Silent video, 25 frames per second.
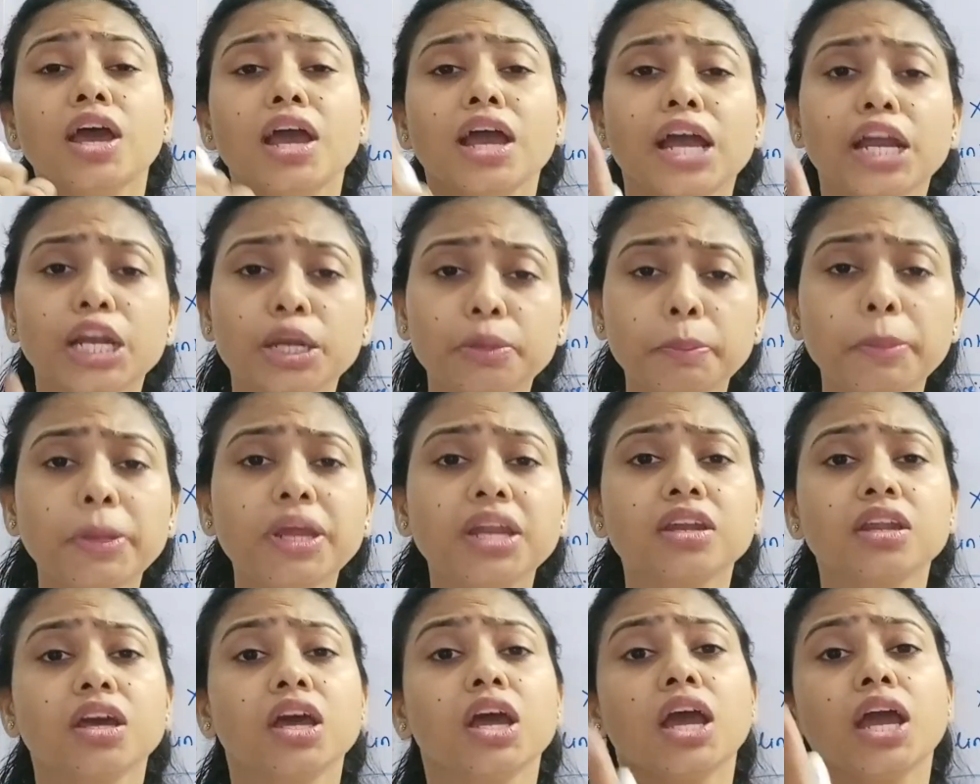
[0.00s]
It
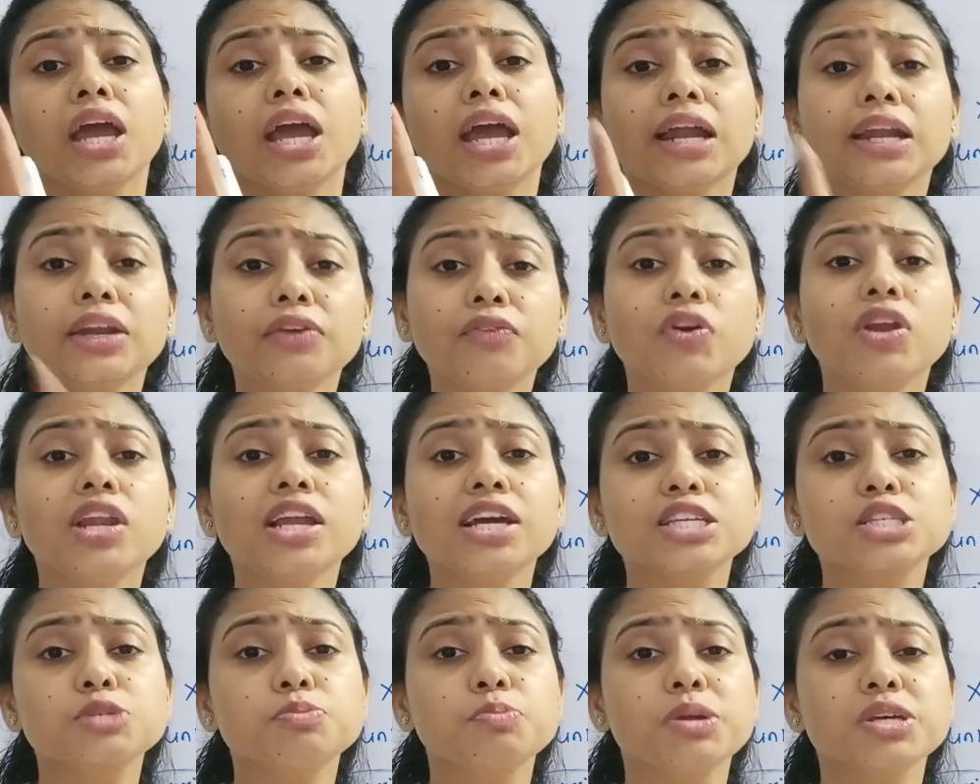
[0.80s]
means it will
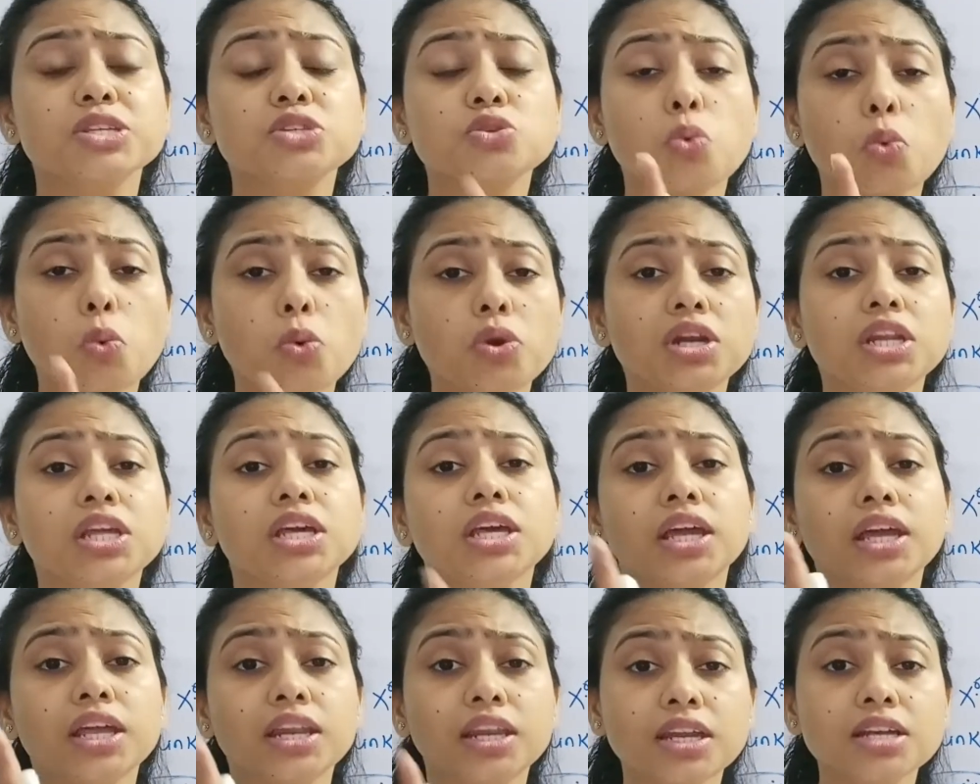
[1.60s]
express
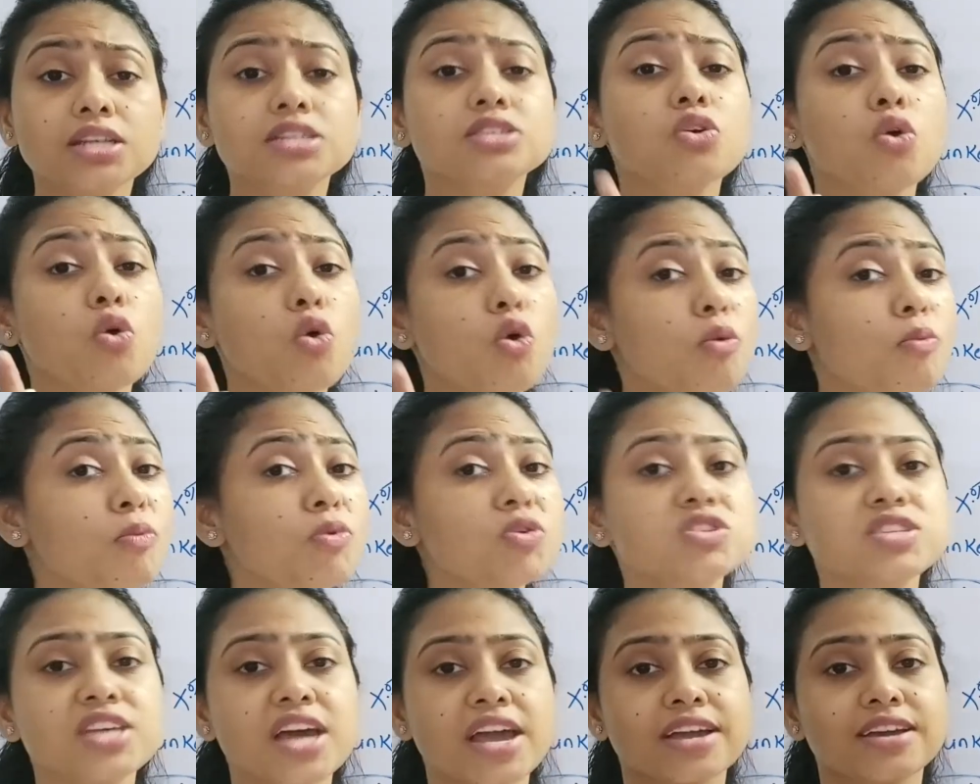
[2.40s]
only in its
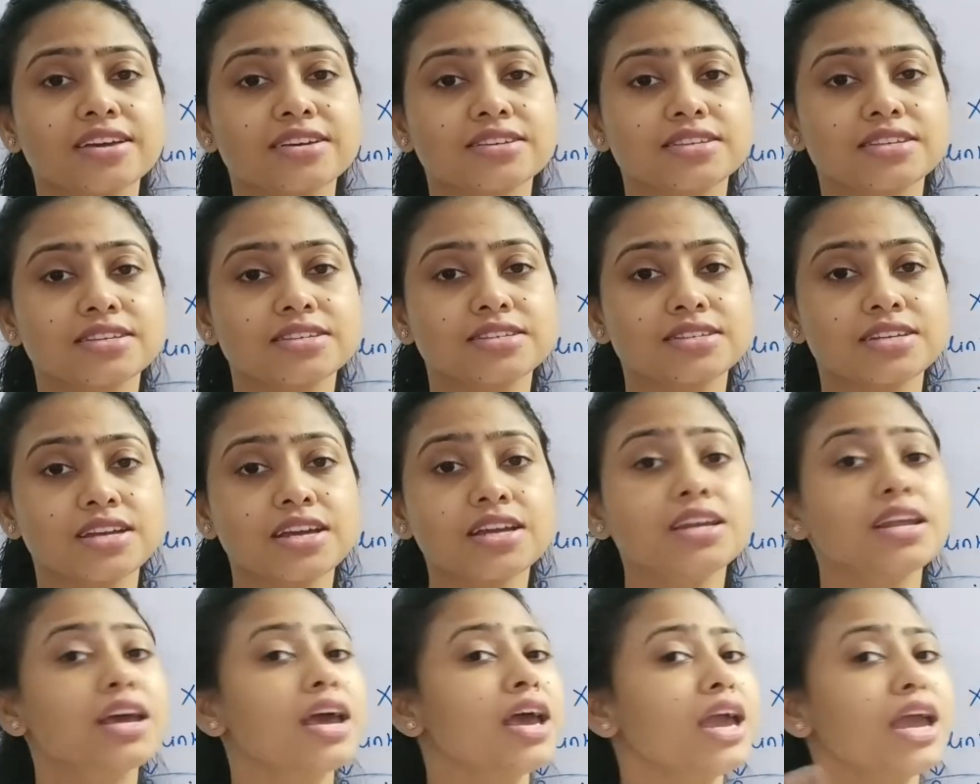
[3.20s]
homozygous
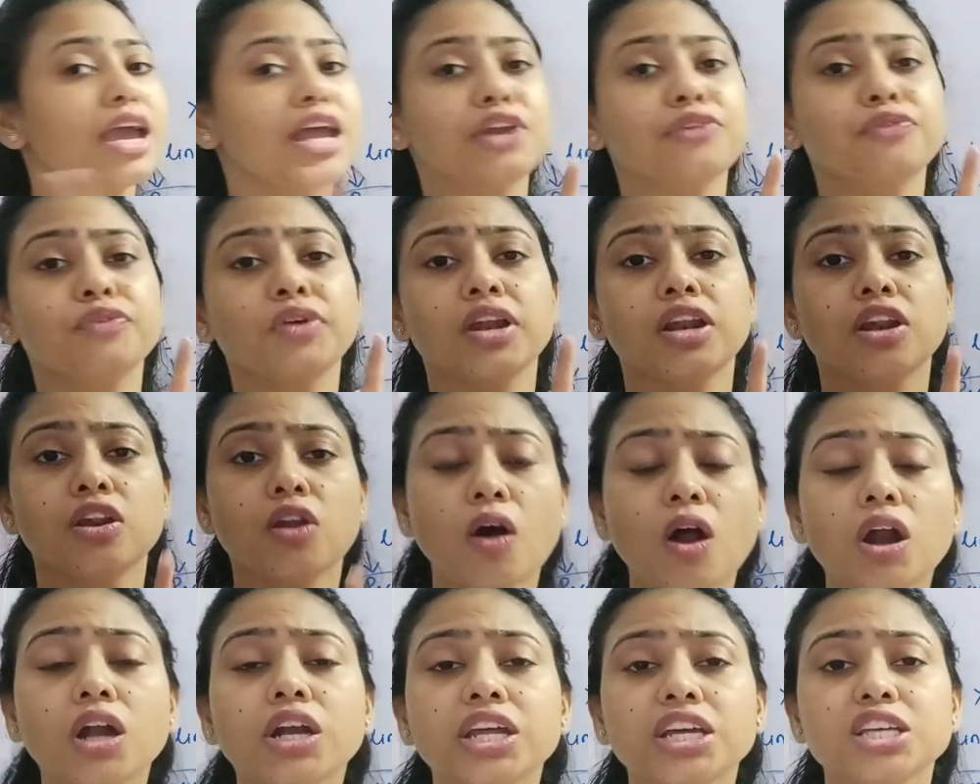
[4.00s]
state. It will
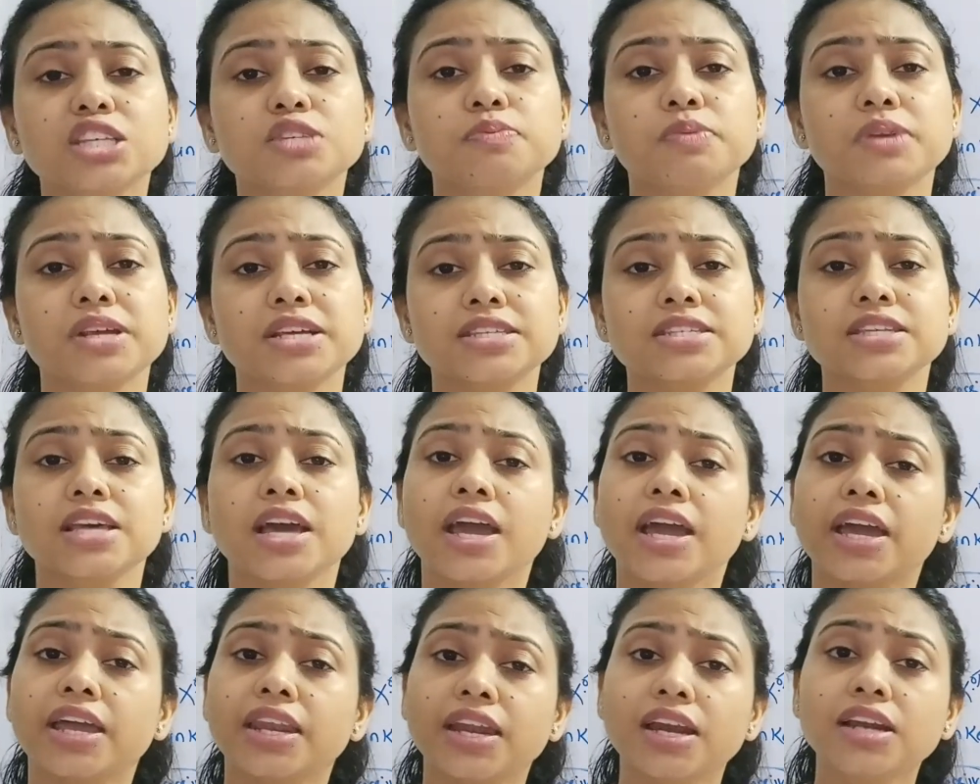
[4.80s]
not express
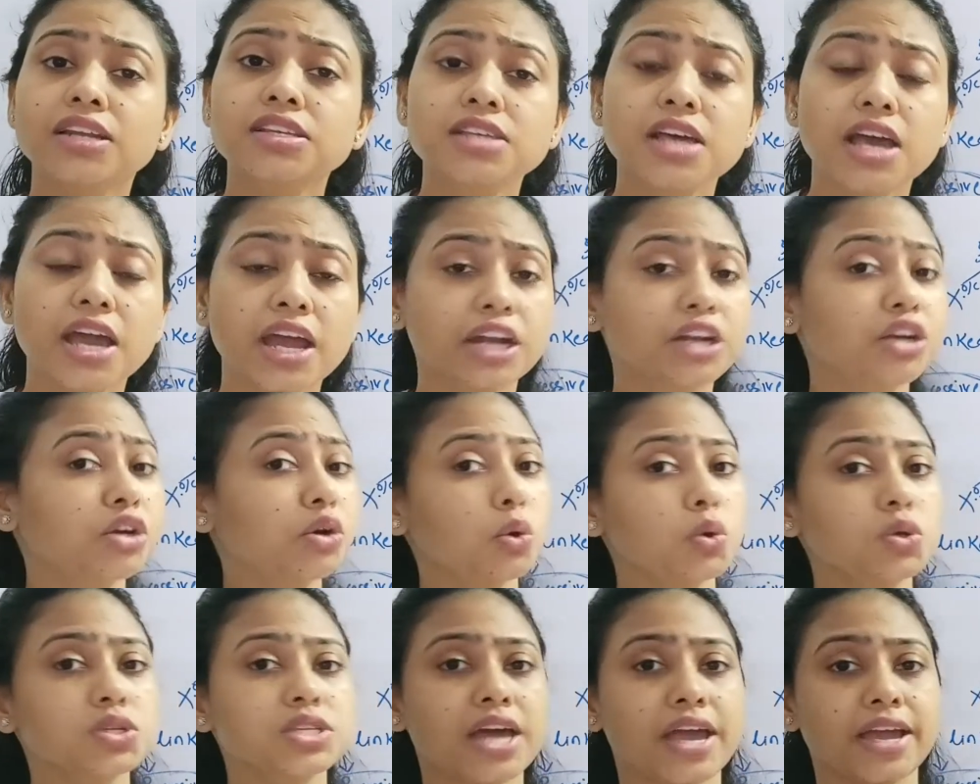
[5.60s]
in its
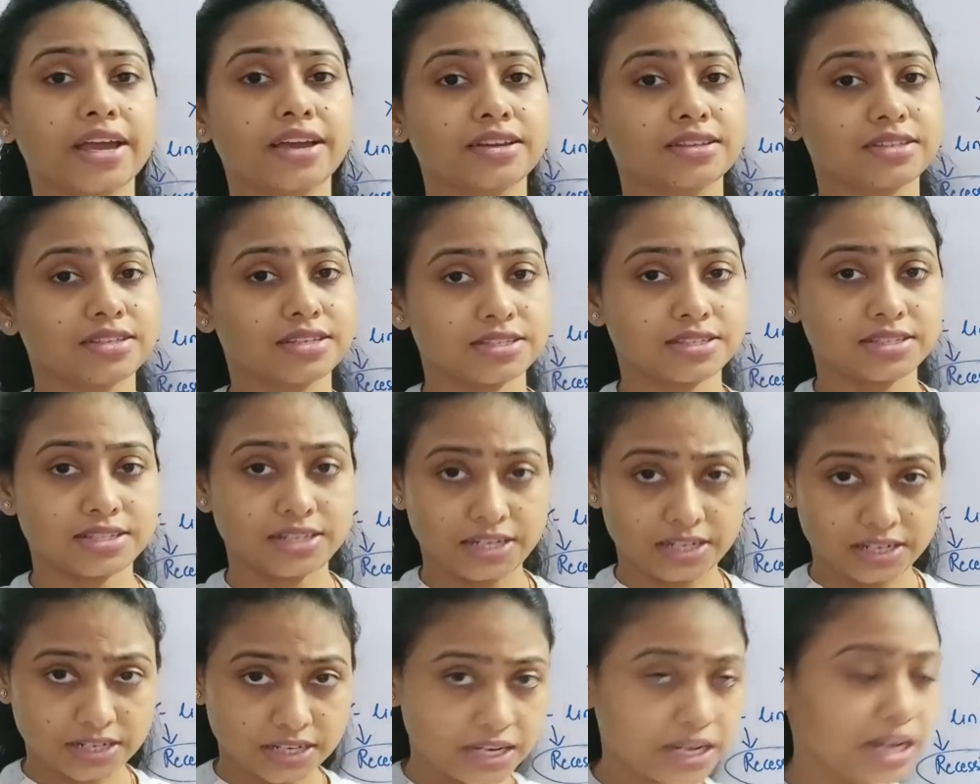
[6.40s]
heterozygous
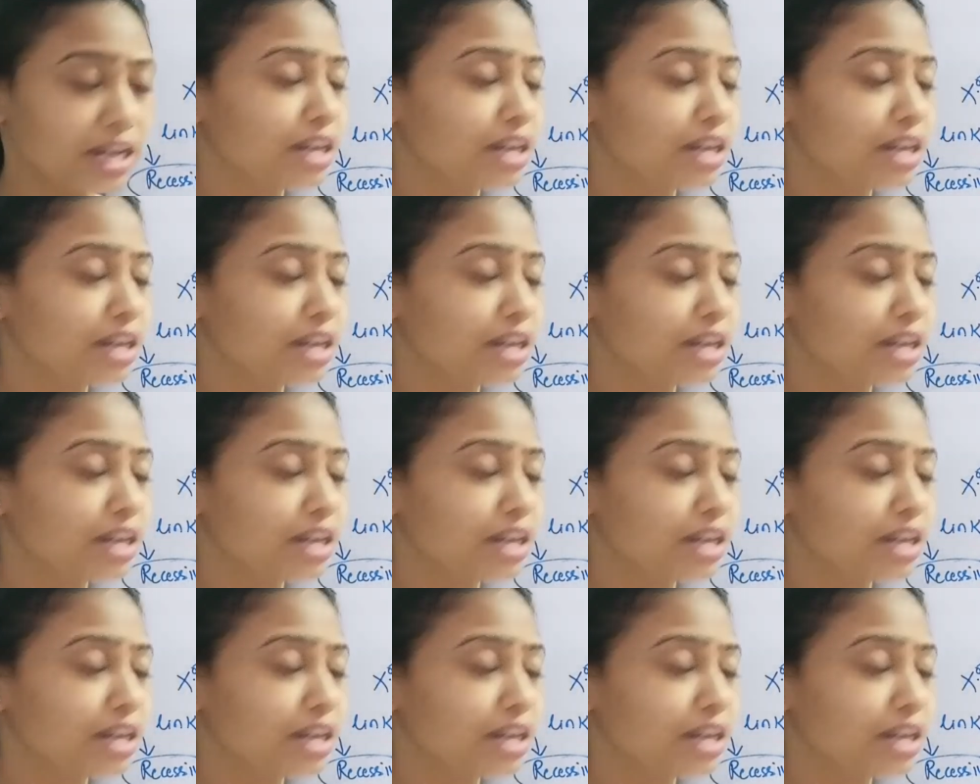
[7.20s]
state.